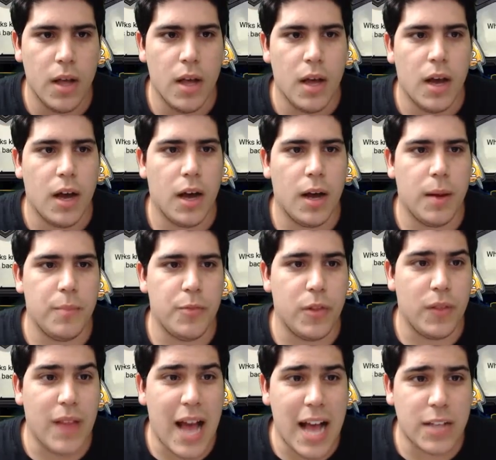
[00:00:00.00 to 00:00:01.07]
the
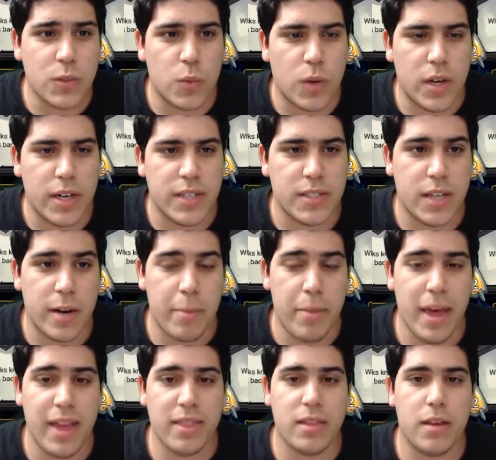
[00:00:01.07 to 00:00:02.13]
last one is not a
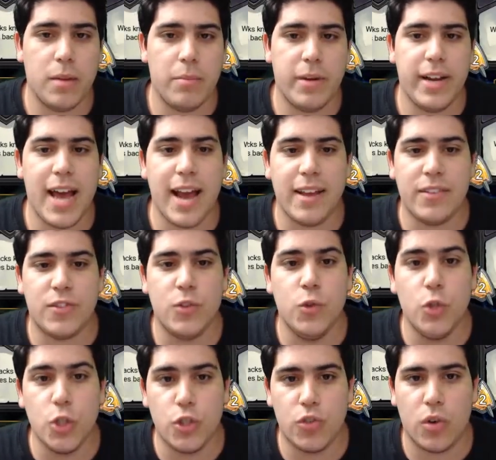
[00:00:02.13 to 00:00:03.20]
Pantheon, but that is
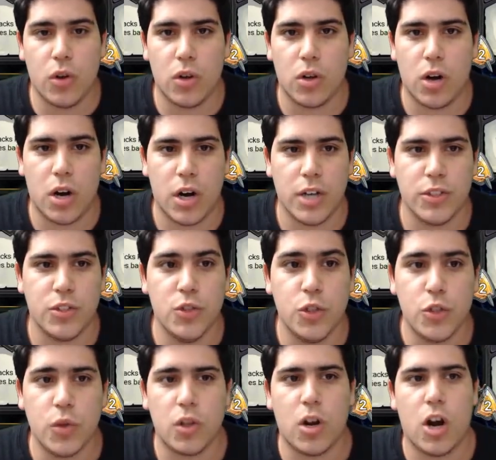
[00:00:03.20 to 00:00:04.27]
neutral cards.
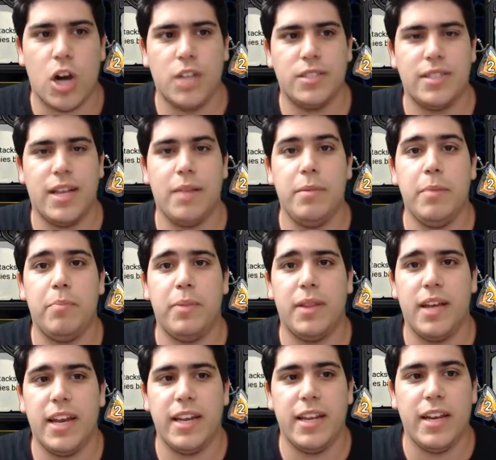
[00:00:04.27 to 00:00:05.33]
Neutral cards can be
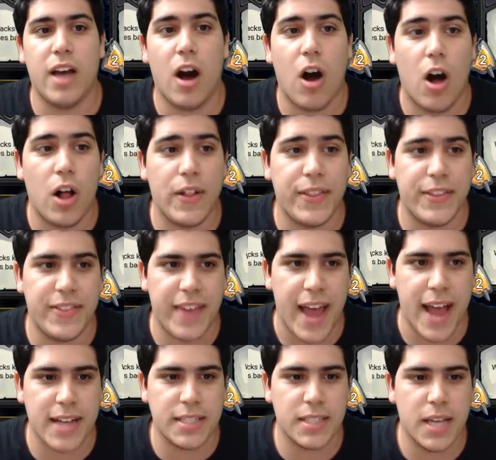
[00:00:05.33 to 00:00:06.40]
played in all the
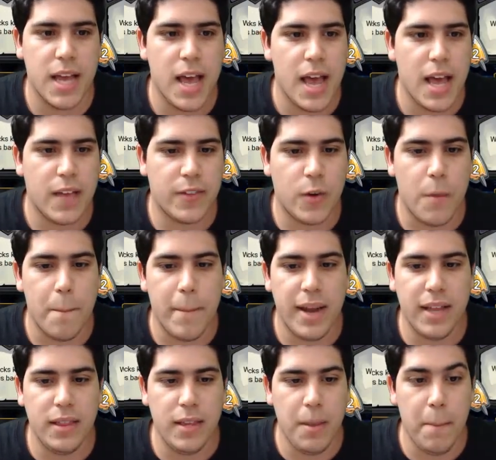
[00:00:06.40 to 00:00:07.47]
decks, and they're
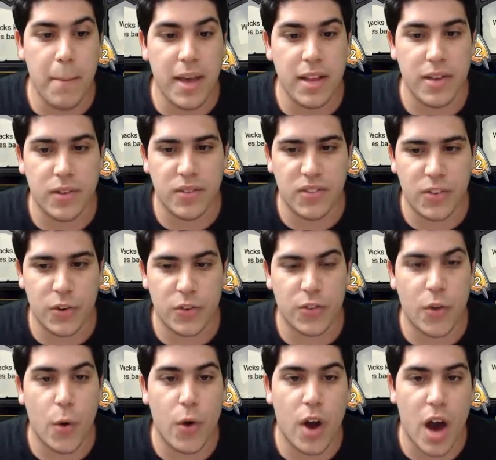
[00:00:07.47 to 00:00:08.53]
mainly minions. There's
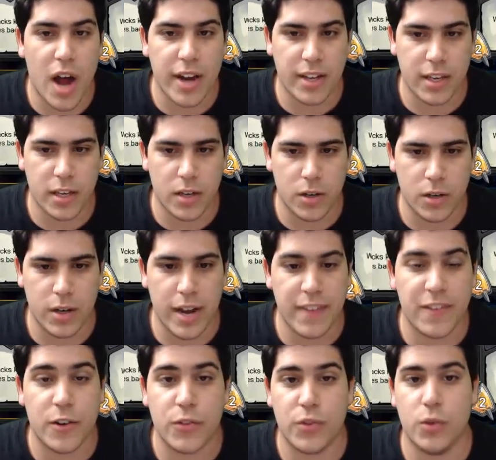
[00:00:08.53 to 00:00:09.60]
no god here, and
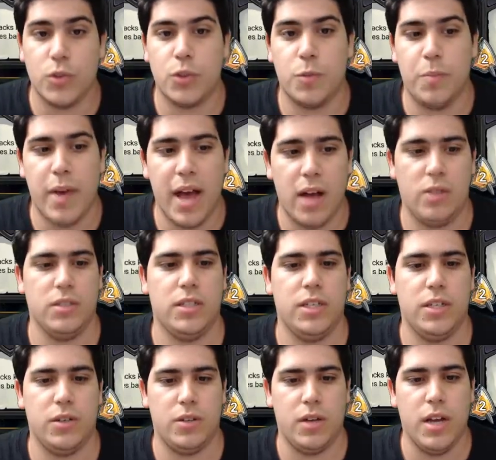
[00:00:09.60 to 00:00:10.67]
there's no spell
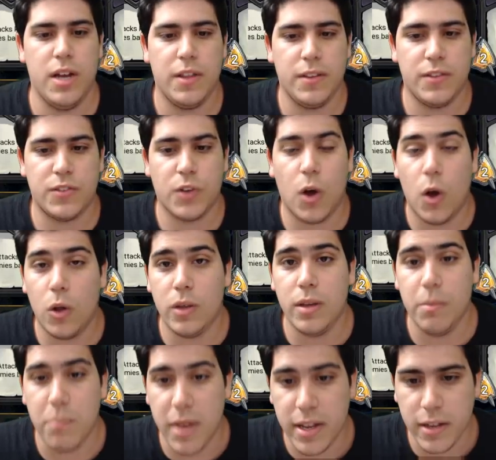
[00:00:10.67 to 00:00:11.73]
here. It's only
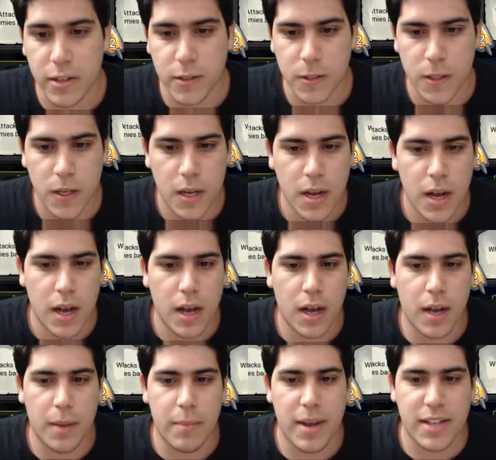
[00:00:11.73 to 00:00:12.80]
minions.
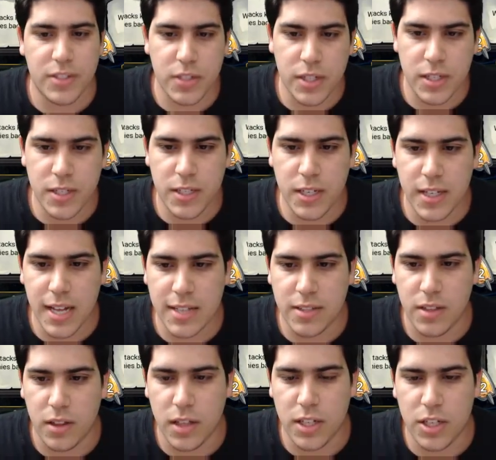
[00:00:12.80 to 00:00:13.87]
As you can see, that's
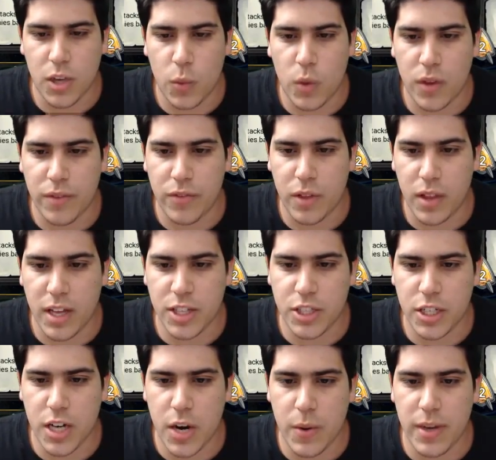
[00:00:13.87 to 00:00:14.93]
one of the
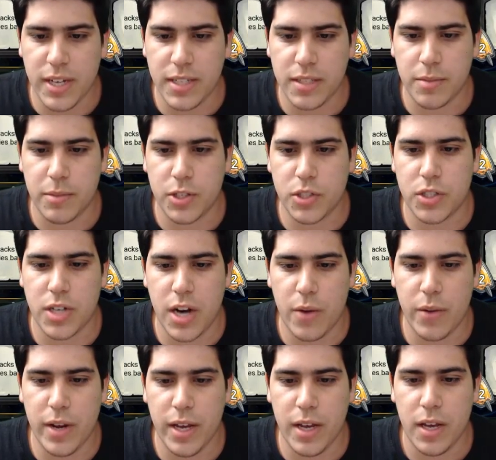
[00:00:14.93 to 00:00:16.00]
legendaries,
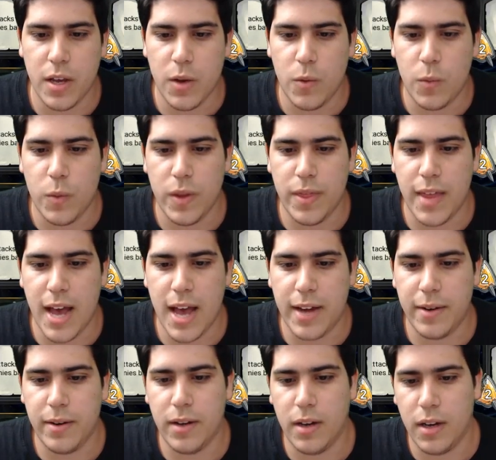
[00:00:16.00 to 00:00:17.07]
Mercenary, with
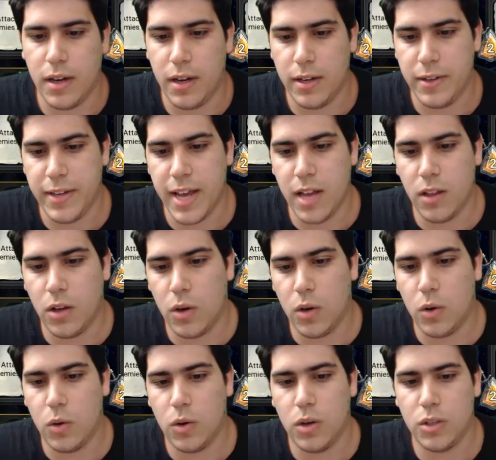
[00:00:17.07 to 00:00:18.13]
that
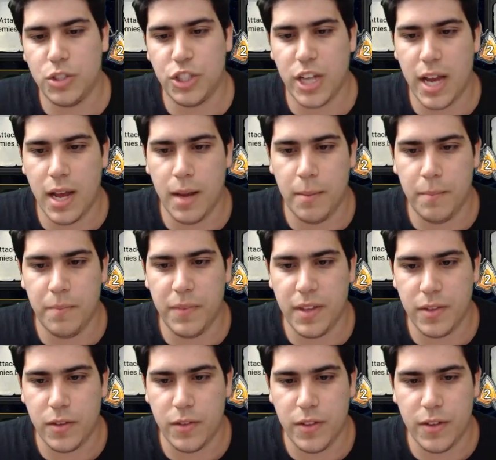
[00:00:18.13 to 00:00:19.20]
yellow gem
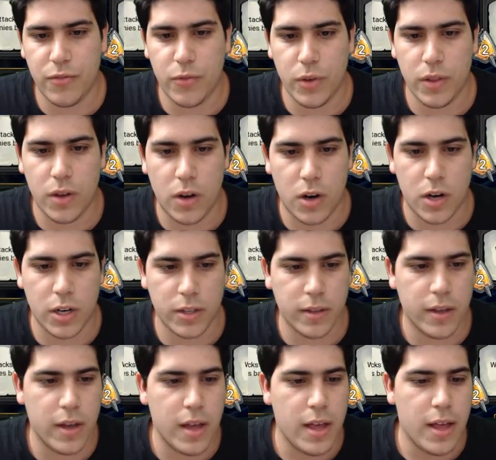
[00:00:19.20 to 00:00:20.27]
and the different art.
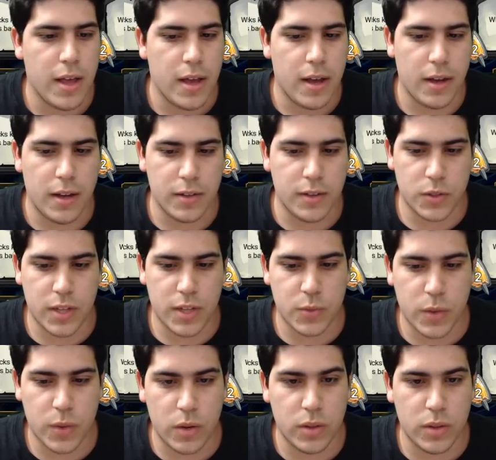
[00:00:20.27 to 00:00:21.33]
So that's
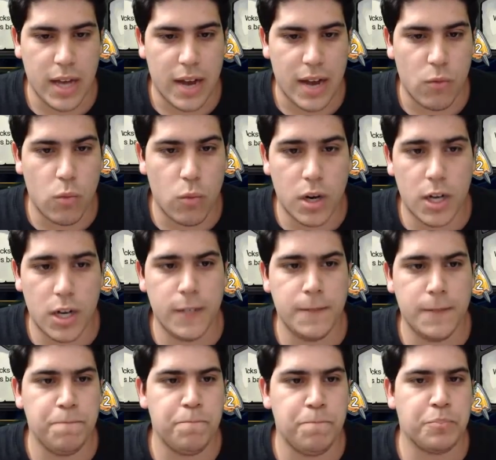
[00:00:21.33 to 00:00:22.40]
why I only have 1.
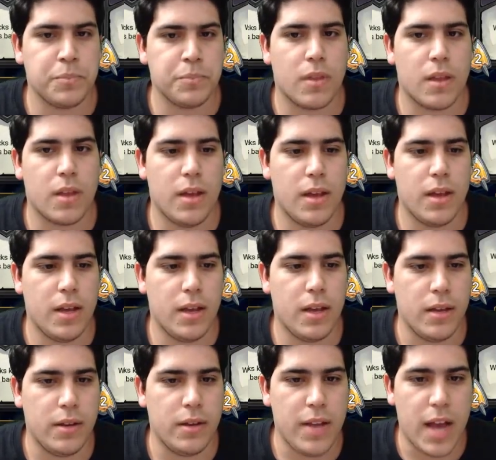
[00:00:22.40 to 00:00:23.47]

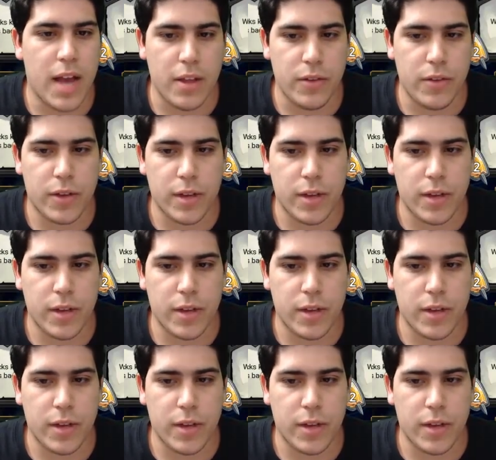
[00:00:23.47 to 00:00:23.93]
And yeah, you can